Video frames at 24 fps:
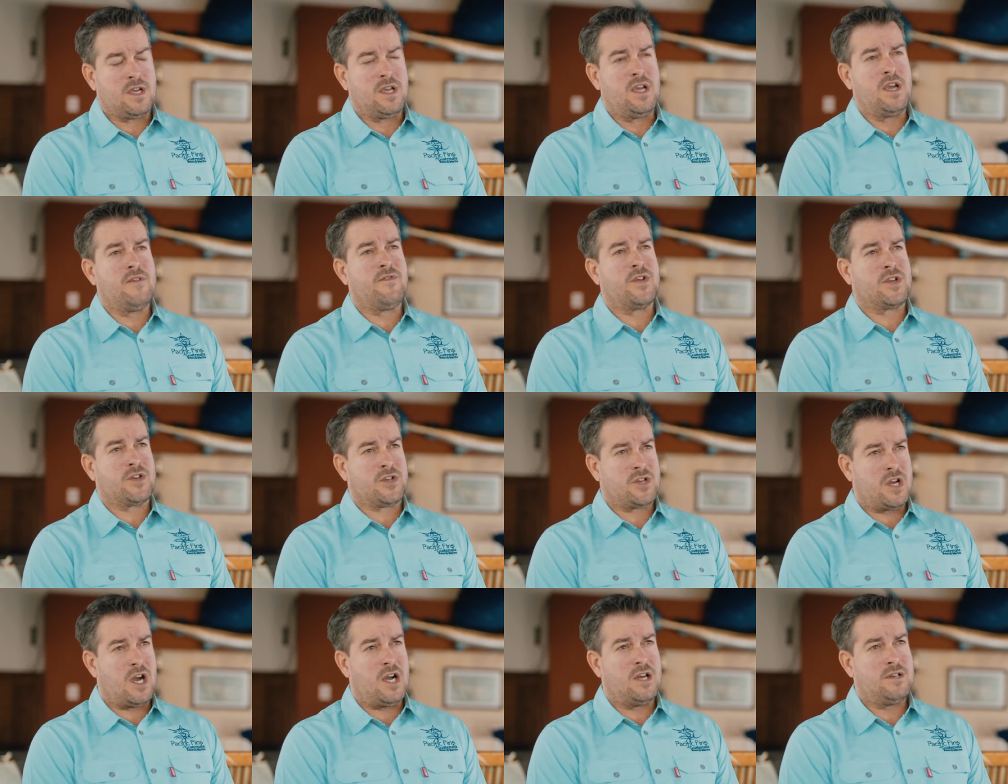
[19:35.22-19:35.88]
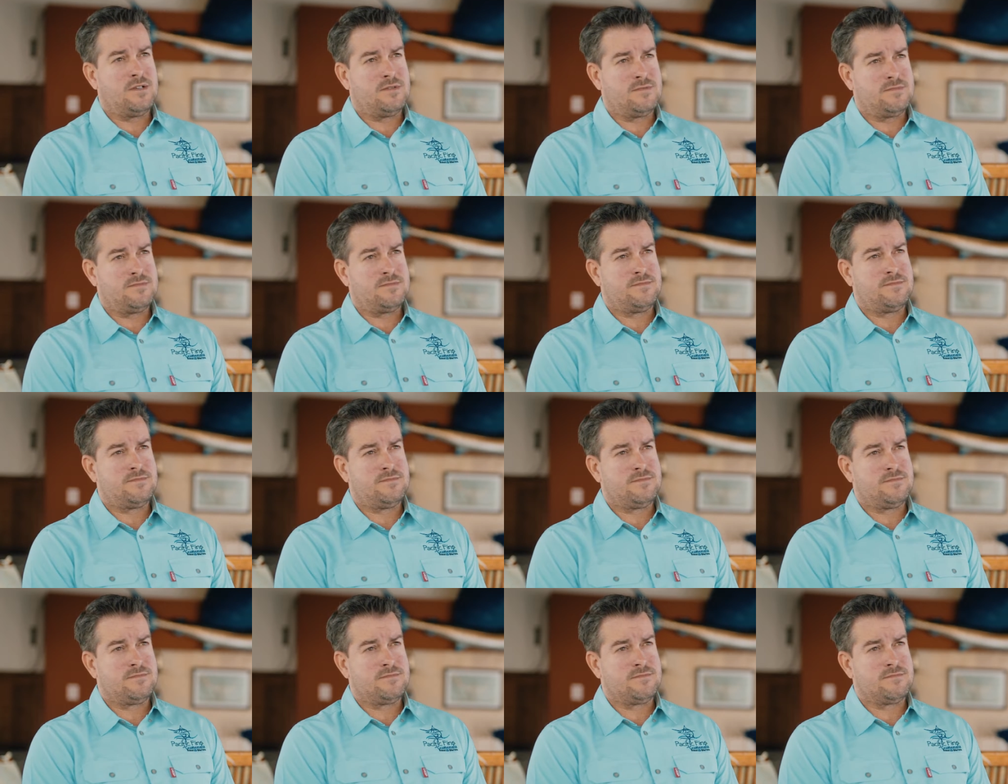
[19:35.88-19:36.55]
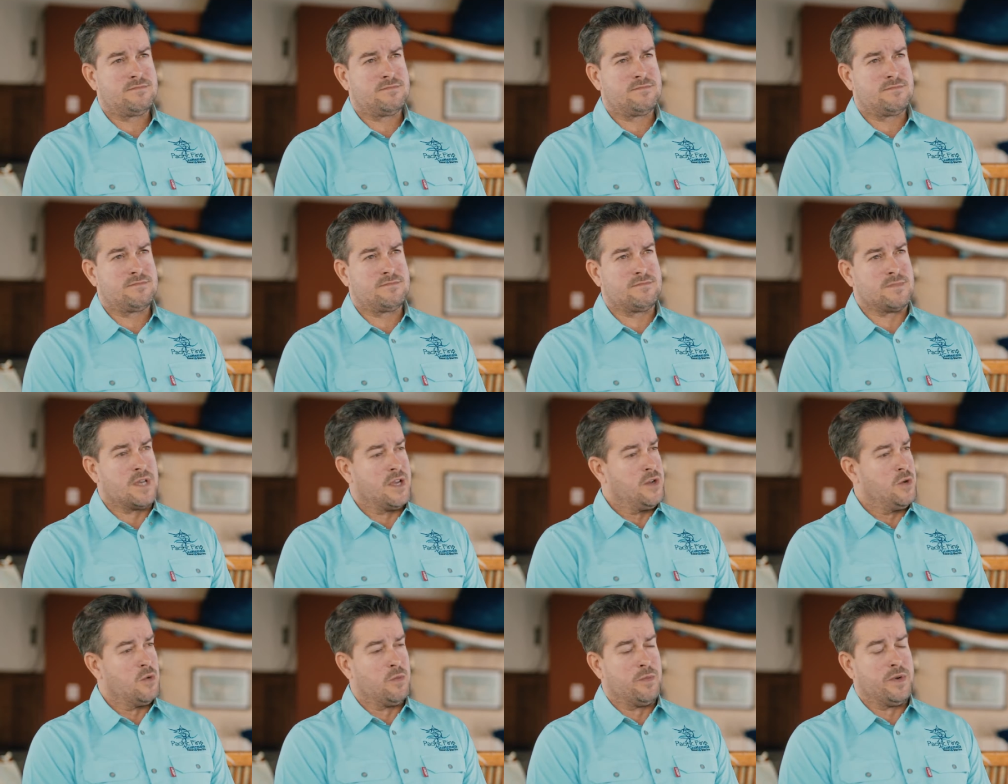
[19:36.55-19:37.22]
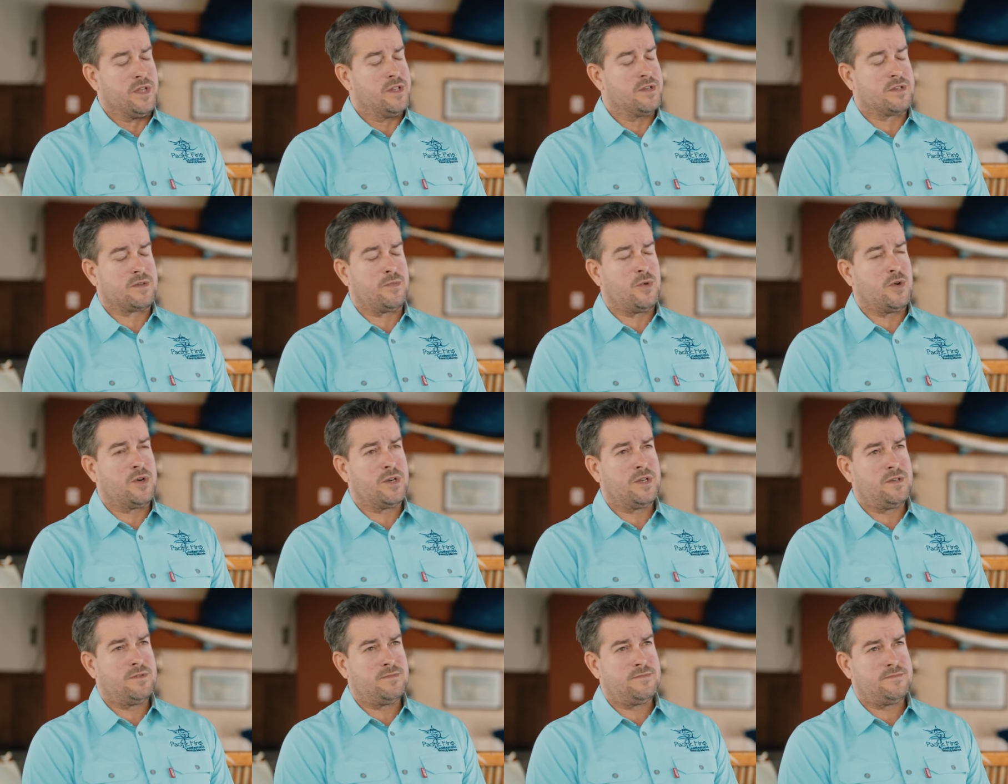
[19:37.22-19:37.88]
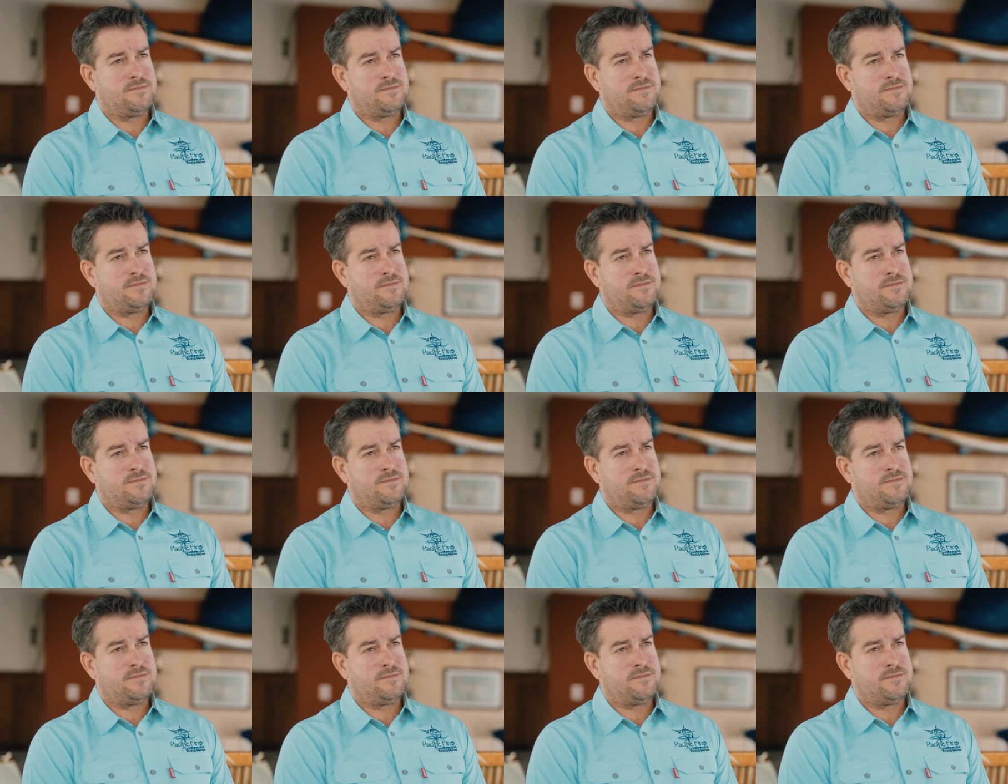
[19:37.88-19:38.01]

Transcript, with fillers: Give it a shot and you won't be disappointed.